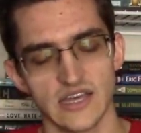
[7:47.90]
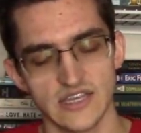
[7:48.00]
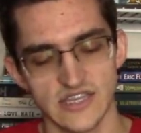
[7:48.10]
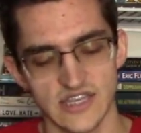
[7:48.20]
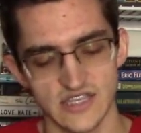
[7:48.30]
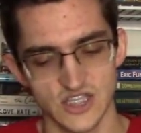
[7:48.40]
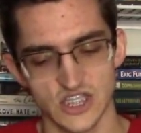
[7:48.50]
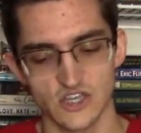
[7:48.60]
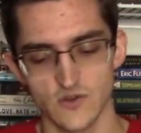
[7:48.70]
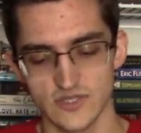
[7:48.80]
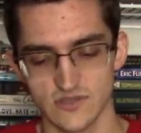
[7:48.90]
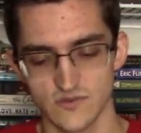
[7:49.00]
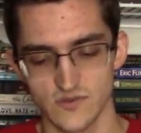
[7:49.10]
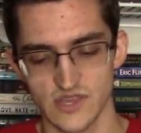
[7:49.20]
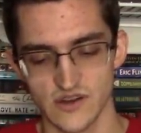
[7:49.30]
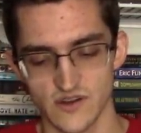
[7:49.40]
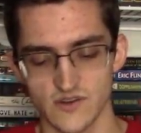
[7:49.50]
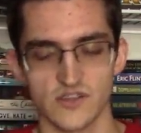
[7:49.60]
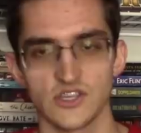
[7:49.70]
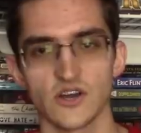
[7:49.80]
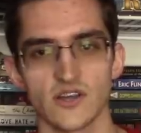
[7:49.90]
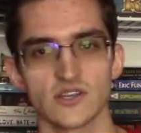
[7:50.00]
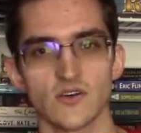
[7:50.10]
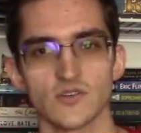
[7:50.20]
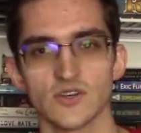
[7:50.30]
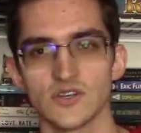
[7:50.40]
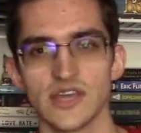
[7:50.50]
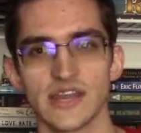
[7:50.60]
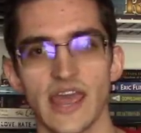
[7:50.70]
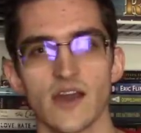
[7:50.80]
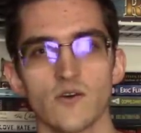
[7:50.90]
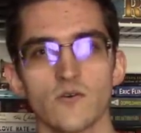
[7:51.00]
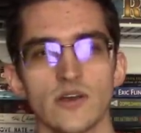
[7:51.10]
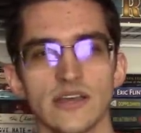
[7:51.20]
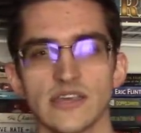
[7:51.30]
it, it just goes through their young adulthood and how